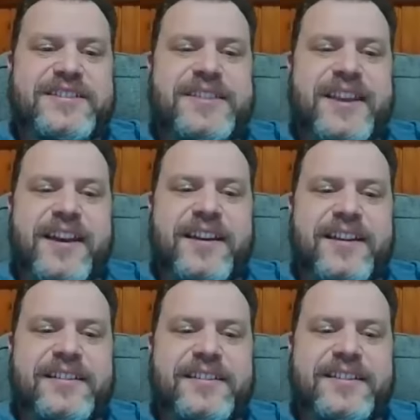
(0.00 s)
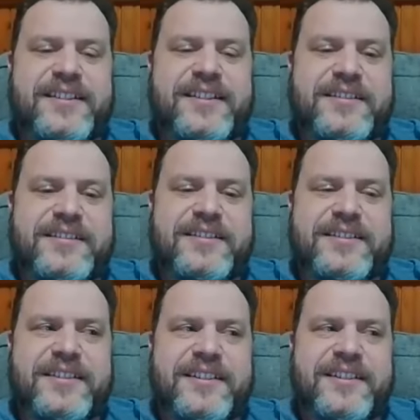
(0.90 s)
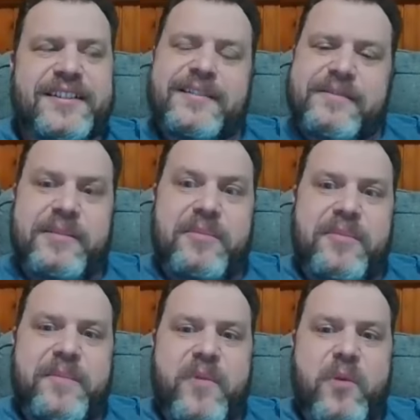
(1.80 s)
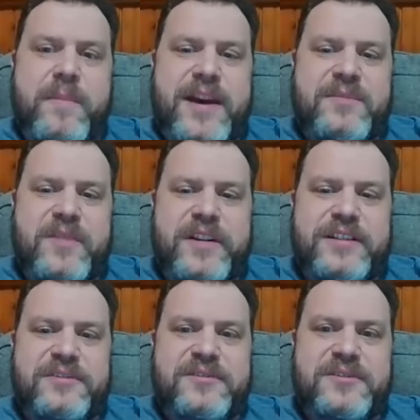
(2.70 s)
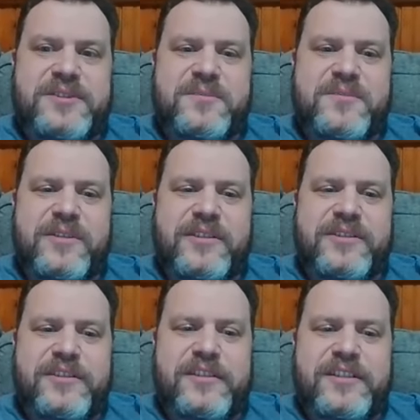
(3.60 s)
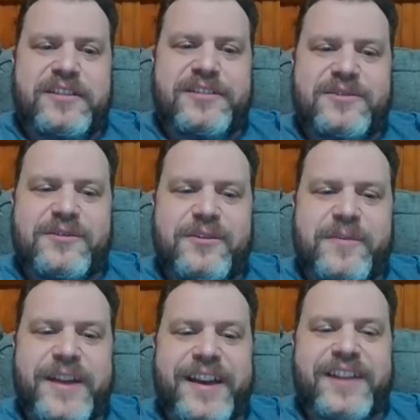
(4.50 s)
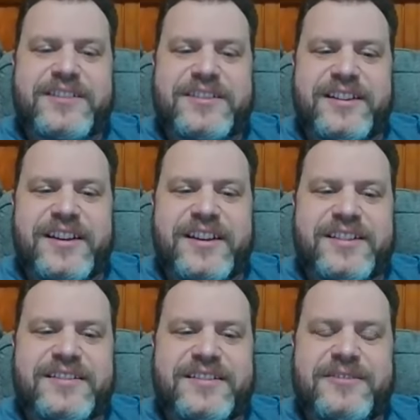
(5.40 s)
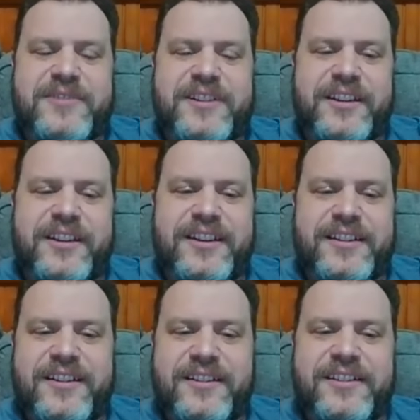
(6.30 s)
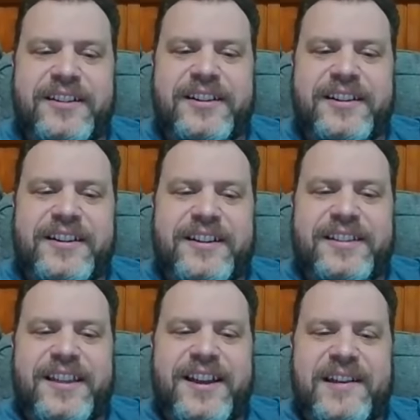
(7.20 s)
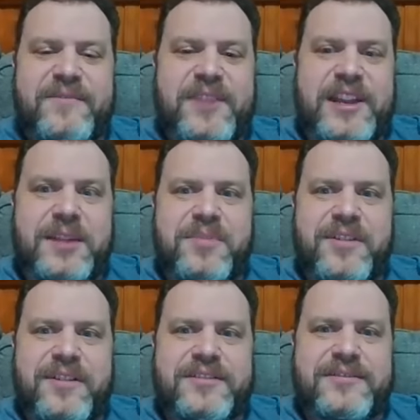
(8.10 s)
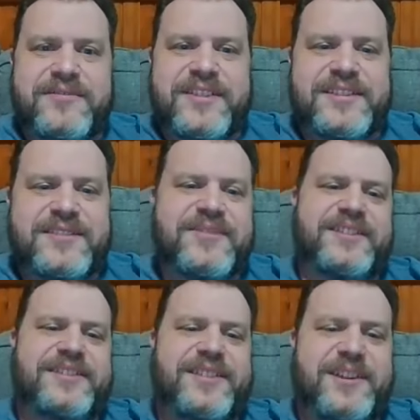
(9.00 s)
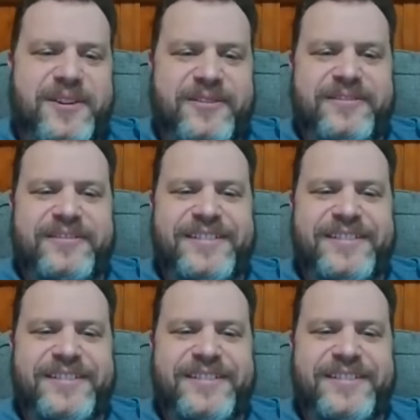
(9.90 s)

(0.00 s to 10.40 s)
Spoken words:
and we're back bringing you some more good Zoom Ash and Dads until we can get another live in person face to face time going.